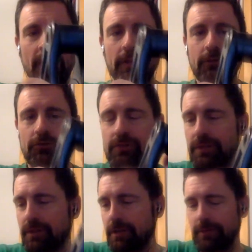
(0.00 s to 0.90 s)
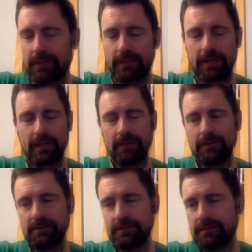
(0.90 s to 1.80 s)
The interesting thing about that
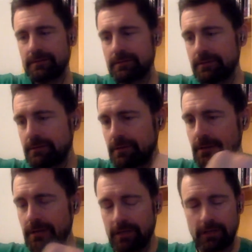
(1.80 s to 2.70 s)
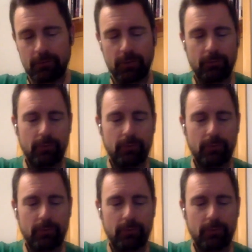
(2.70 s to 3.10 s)
is we